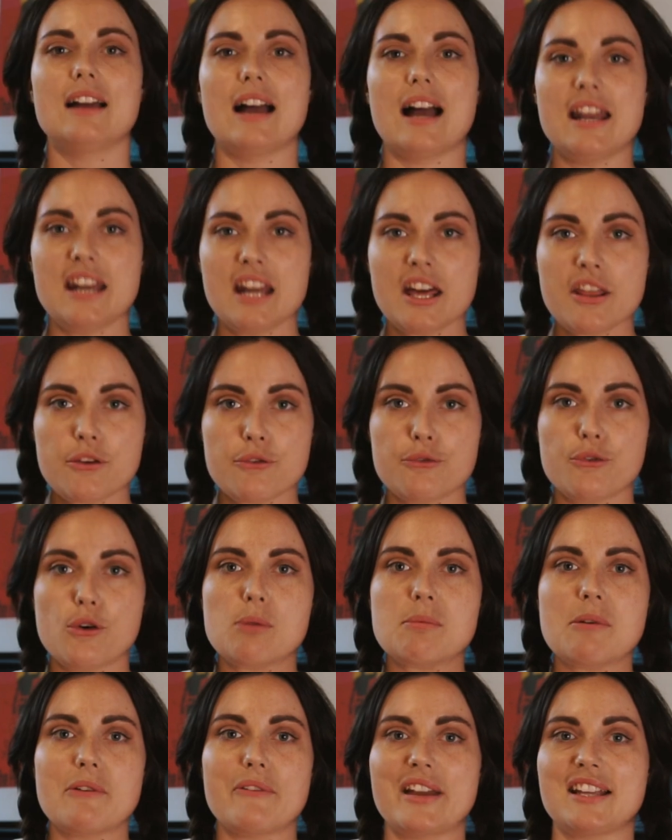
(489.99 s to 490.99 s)
Another
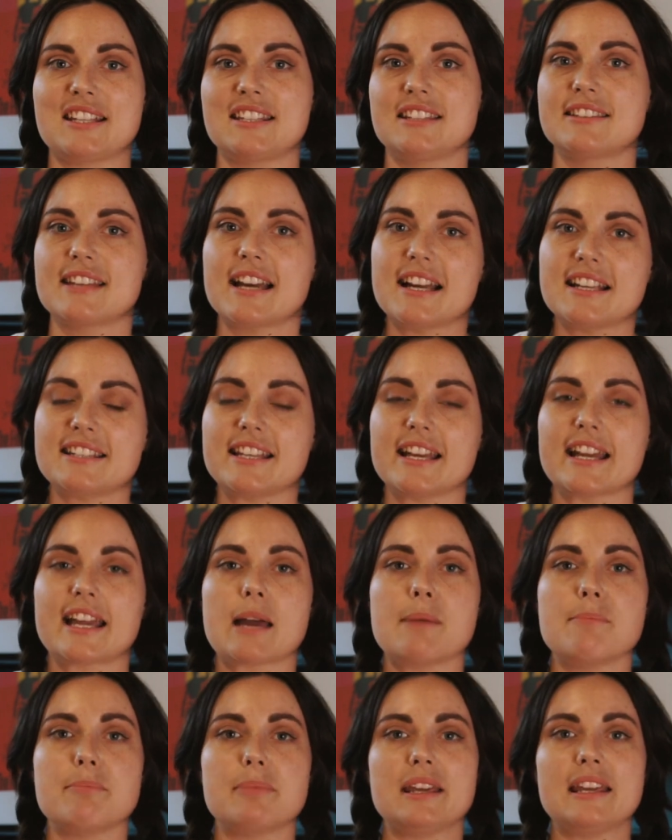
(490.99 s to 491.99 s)
form of exercise that
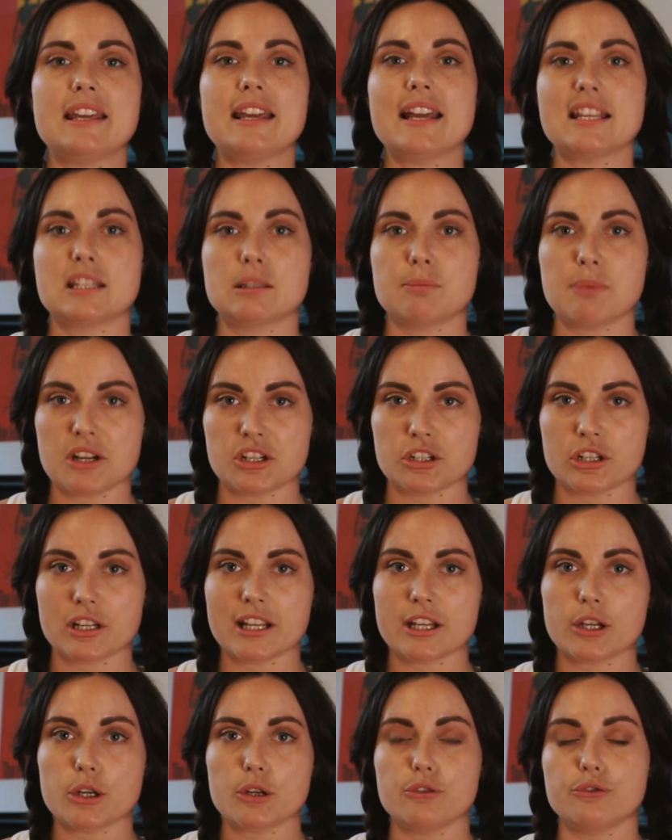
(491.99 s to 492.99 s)
can be
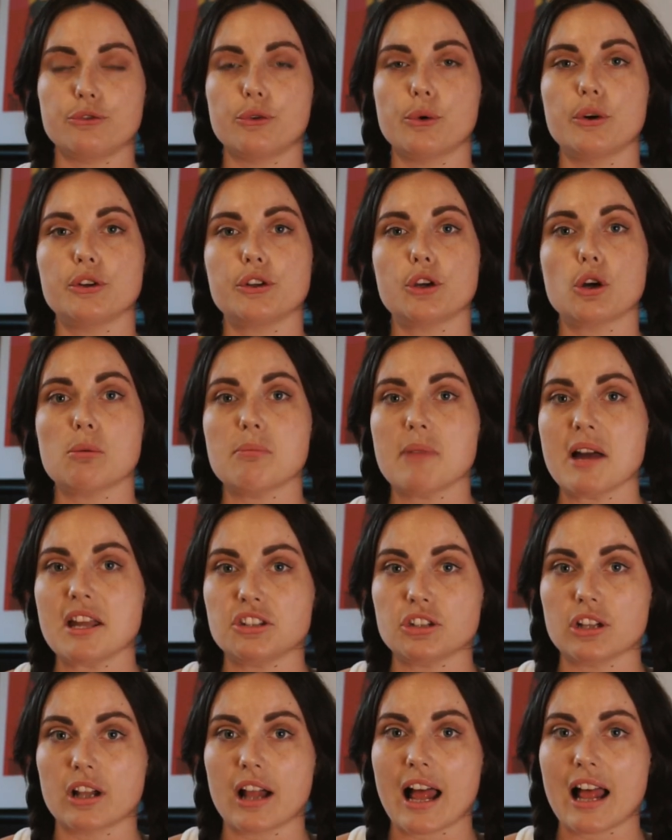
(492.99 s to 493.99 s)
especially good for your
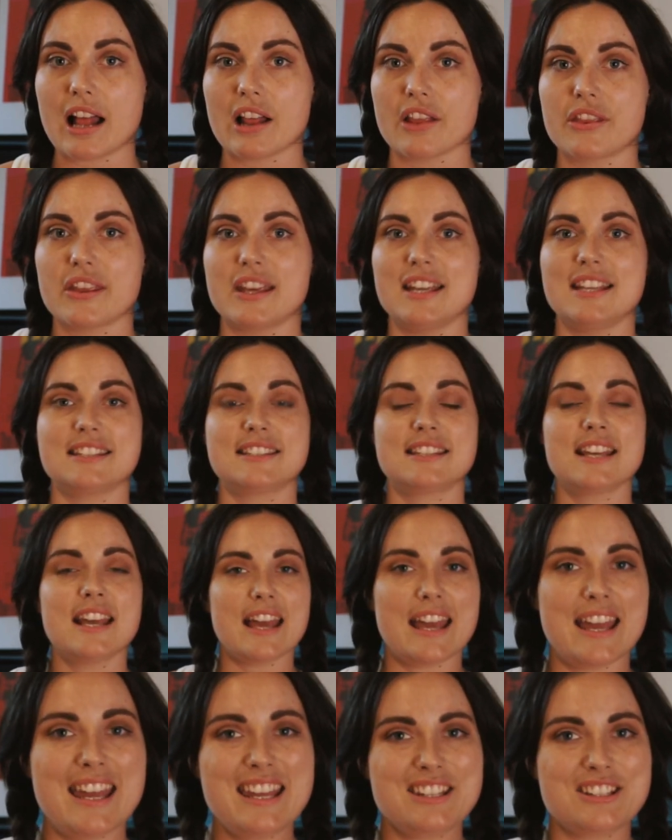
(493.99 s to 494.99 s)
mental health is
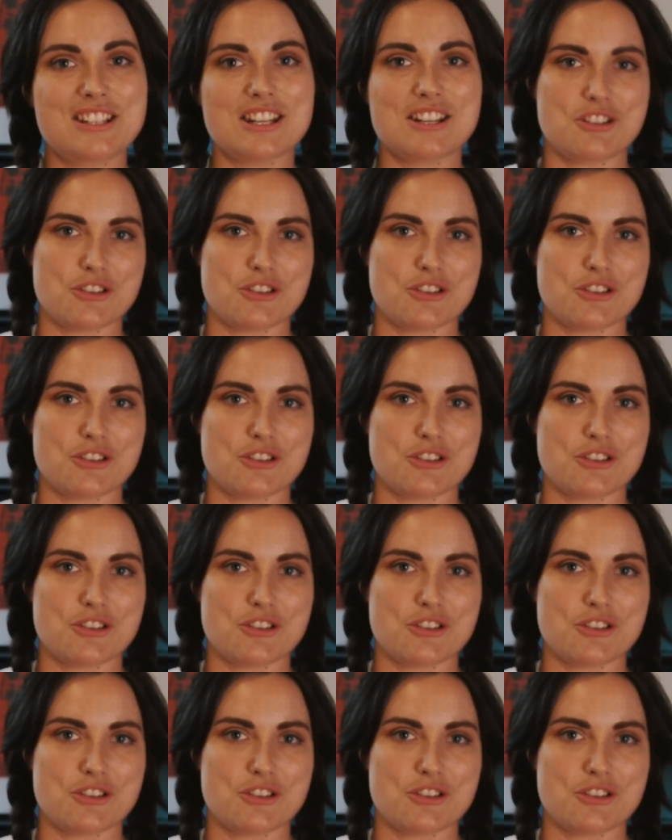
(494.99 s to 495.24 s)
HIIT